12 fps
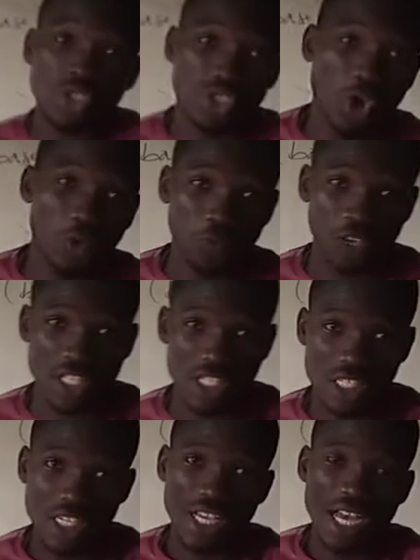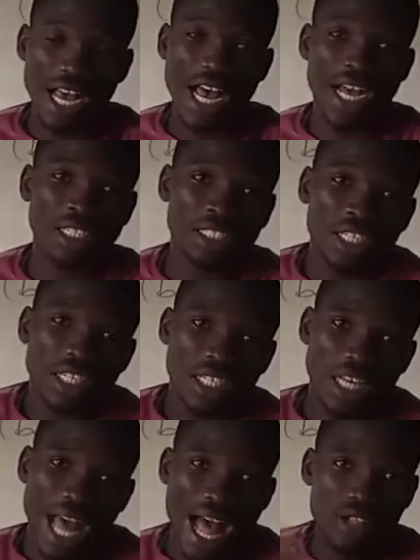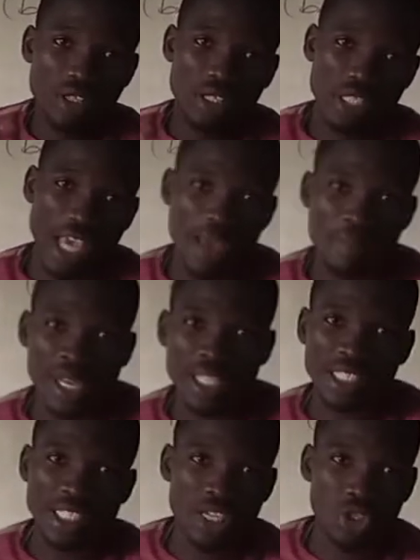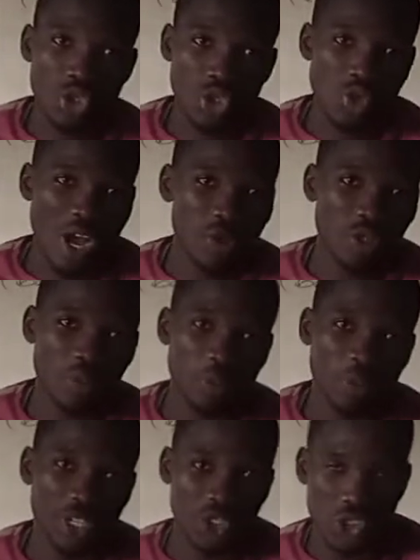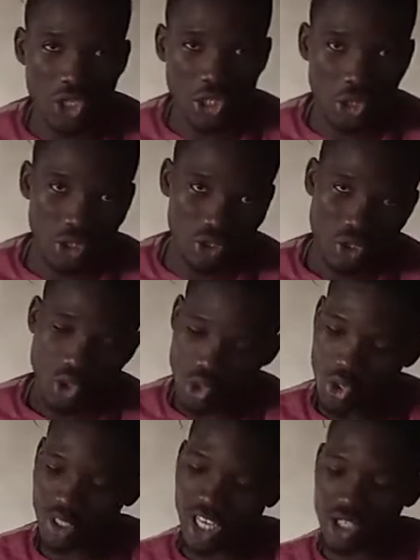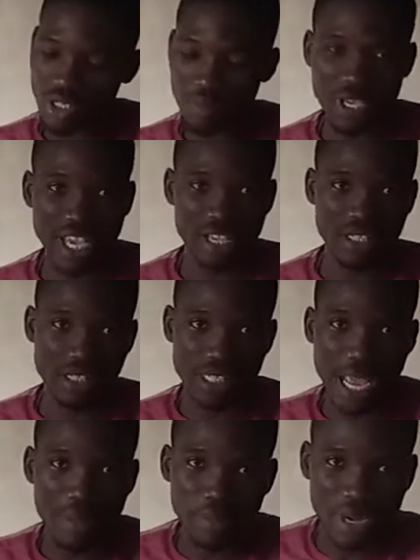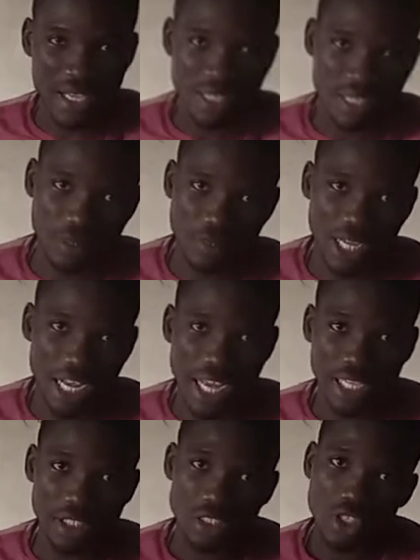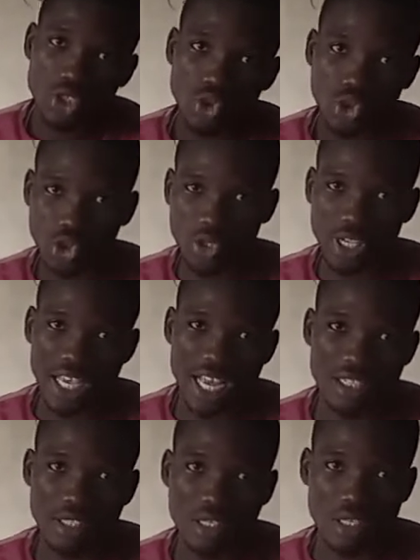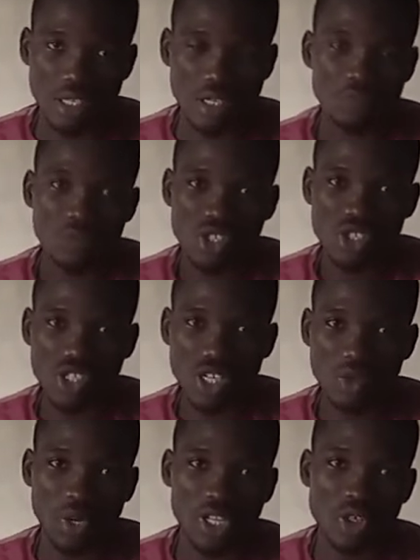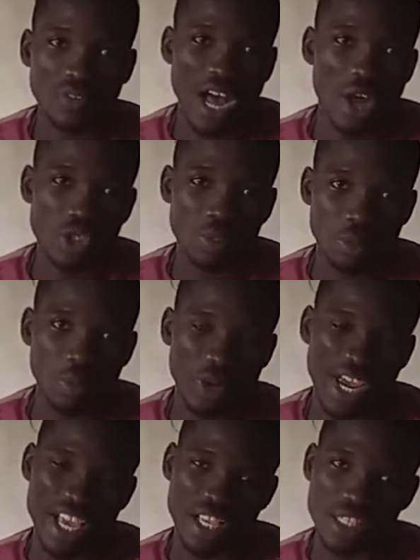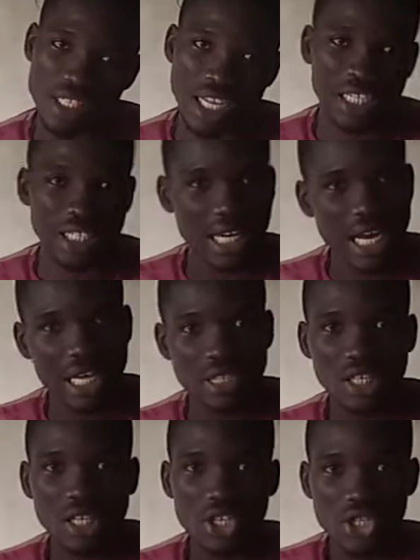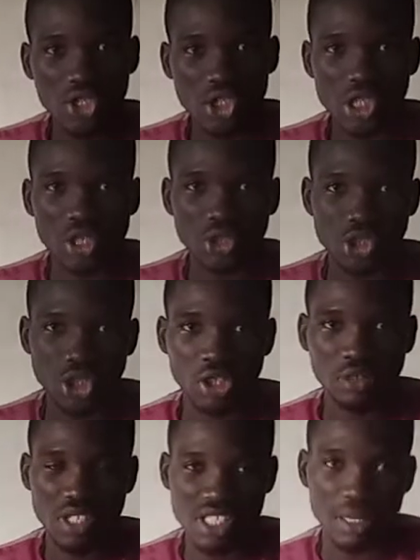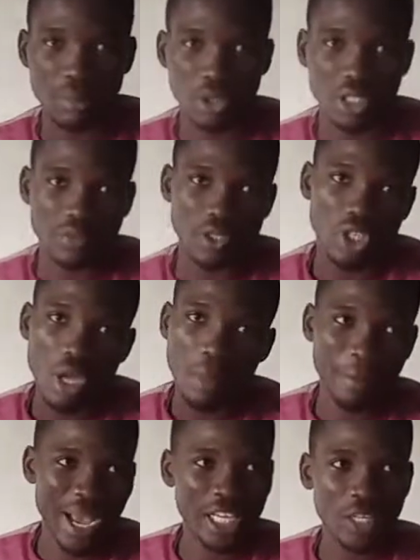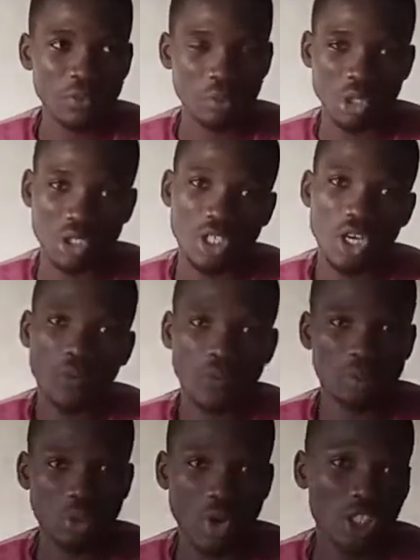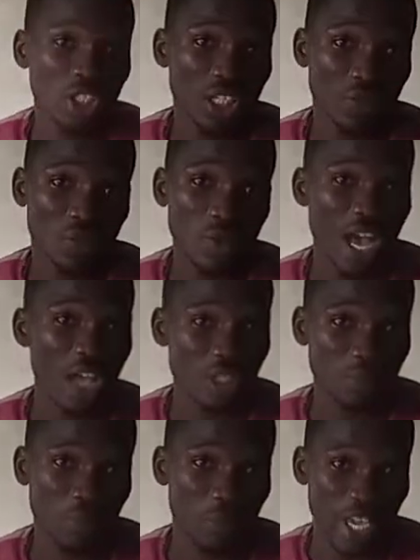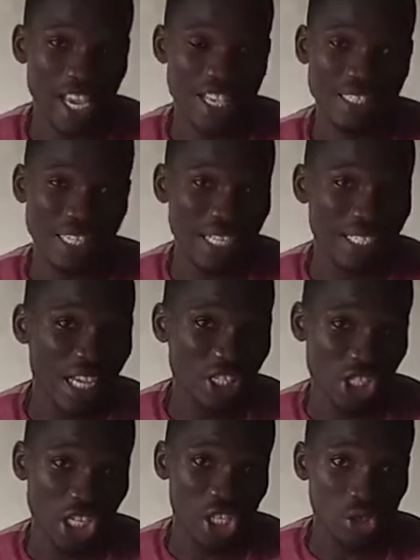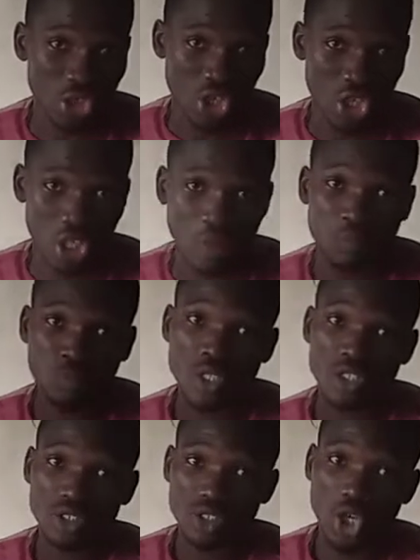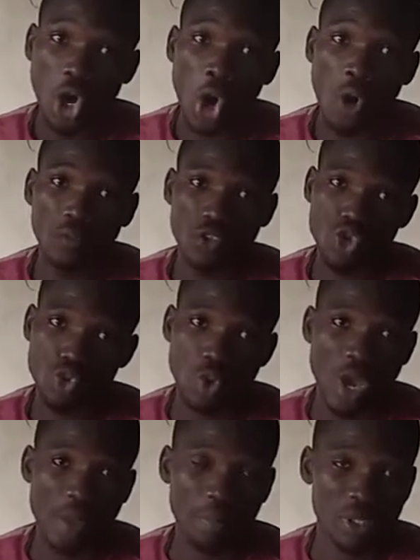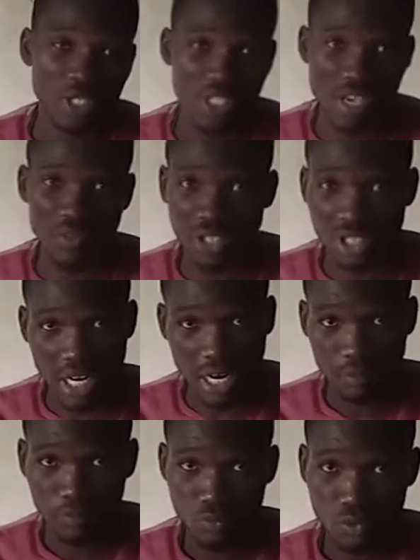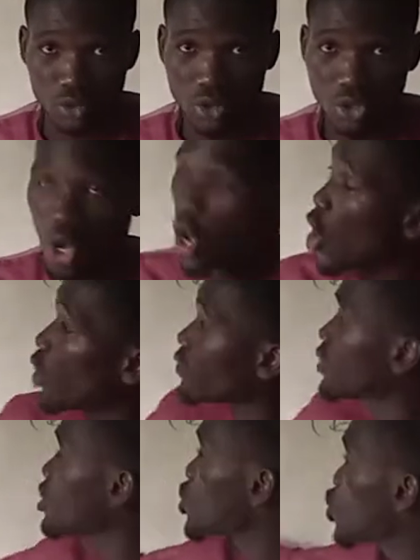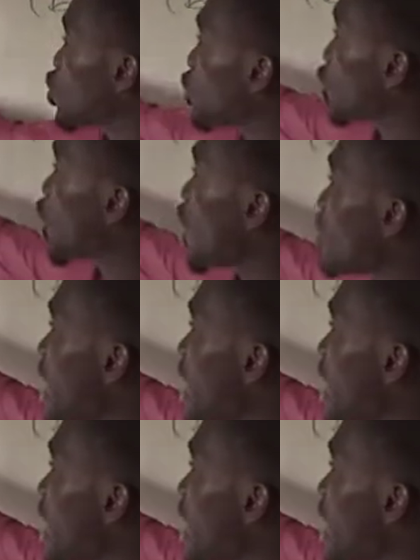sulfate. And out there, many teachers don't know how to prepare the solution. So this will be a step-by-step guide to show you guys the secret of how to prepare a standard solution of the sample given. Mind you, from the question given, we are asked to prepare a standard solution of 12.7 gram of sodium